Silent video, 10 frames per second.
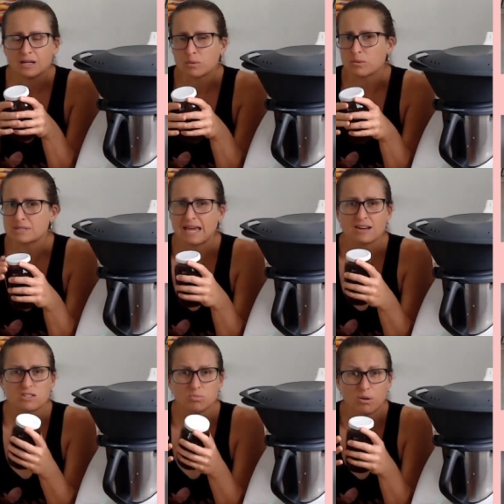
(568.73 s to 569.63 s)
We were
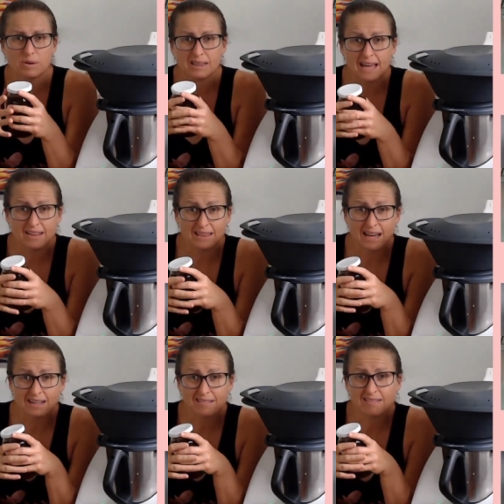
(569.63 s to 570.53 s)
down to probably
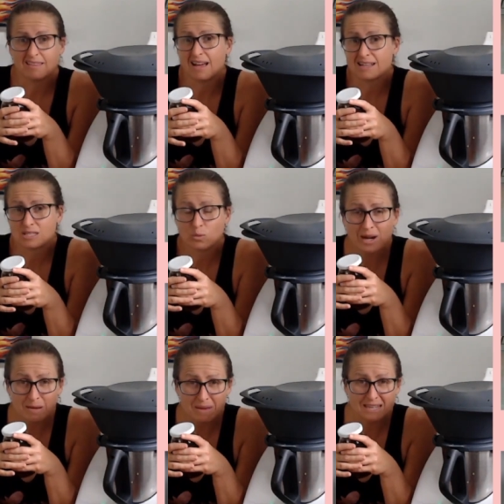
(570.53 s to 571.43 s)
like the last
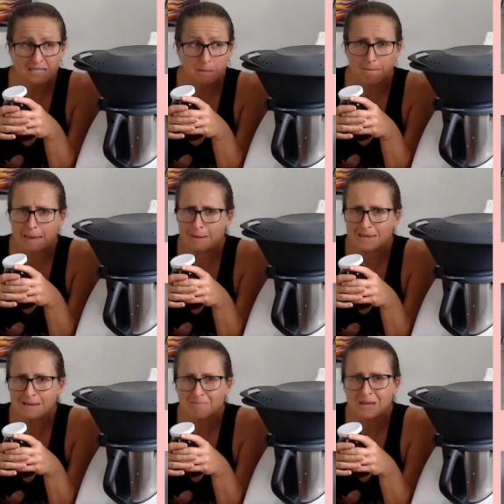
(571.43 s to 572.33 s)
20 minutes,
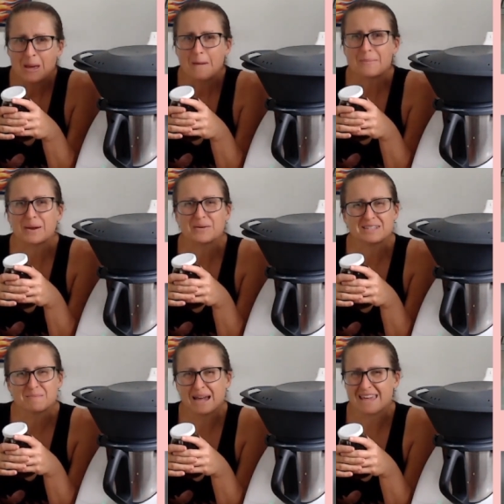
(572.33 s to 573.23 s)
maybe, but I
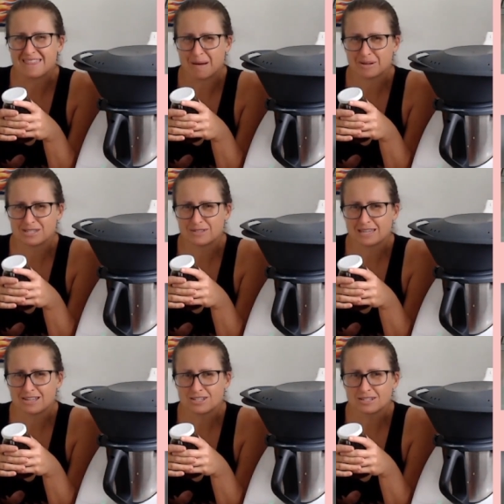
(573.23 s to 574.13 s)
didn't pay that much of
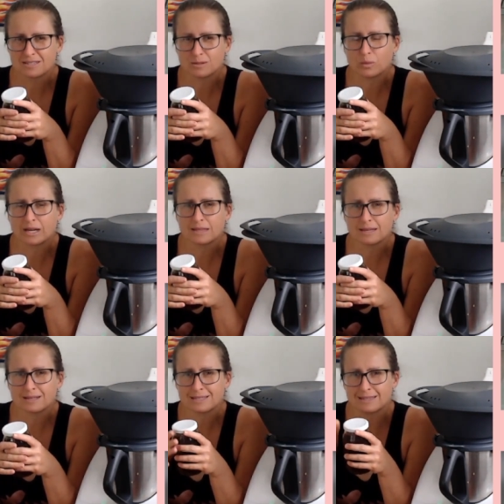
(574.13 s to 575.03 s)
attention. So when it
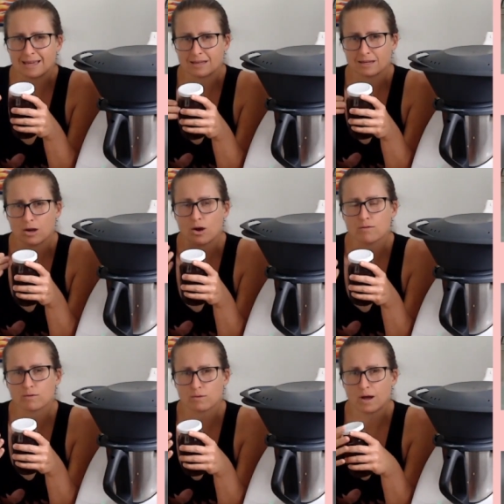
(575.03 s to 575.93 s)
then did that
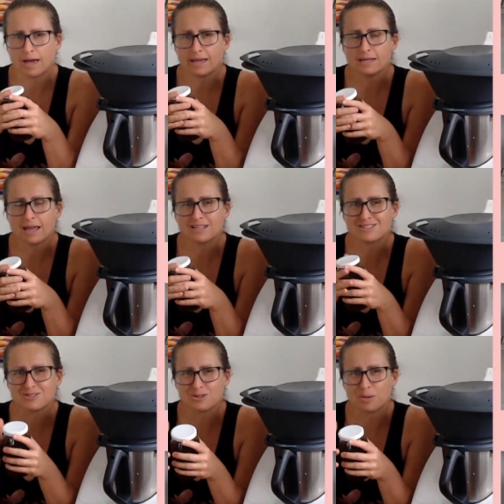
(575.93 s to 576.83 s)
override and it
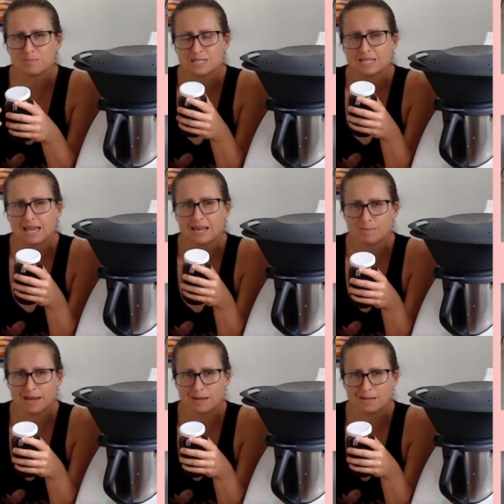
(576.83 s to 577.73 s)
stopped and
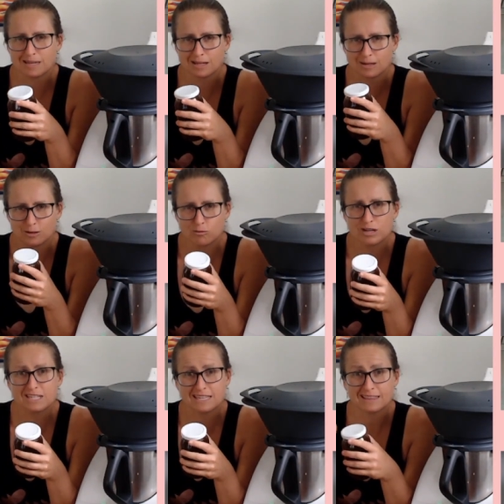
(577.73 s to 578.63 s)
it
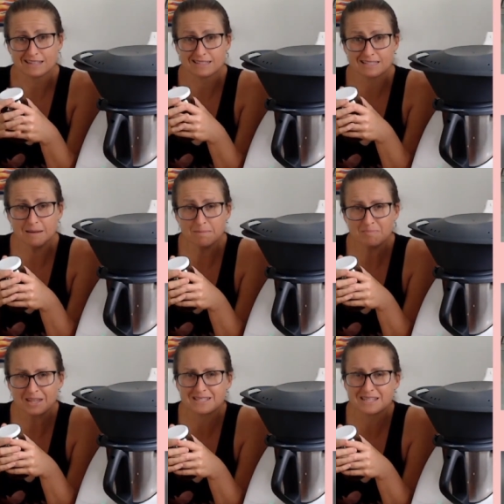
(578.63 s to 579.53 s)
reset that step
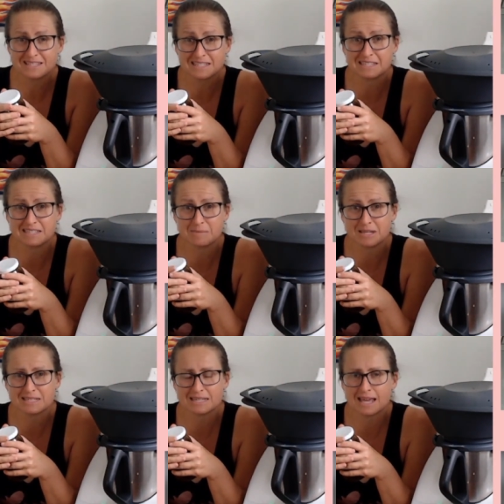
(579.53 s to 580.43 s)
and said 60
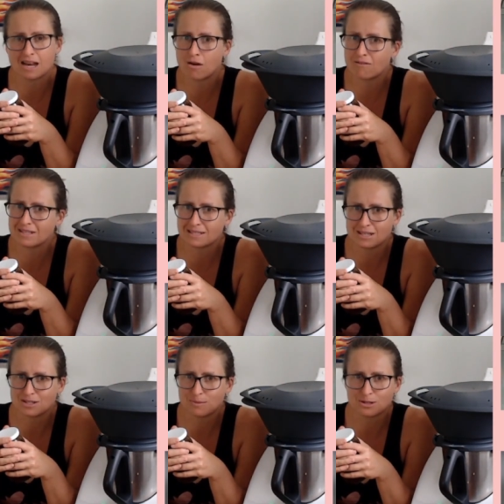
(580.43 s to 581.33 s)
minutes again. And obviously you
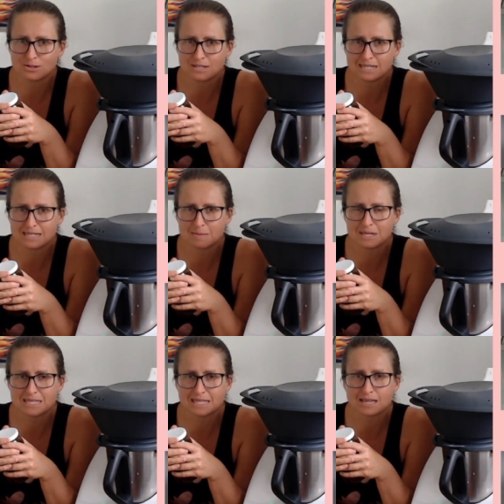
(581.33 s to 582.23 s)
don't want to do 60
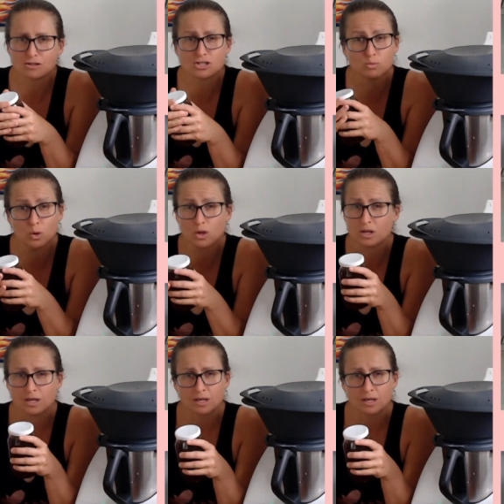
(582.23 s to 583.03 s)
minutes again because you weren't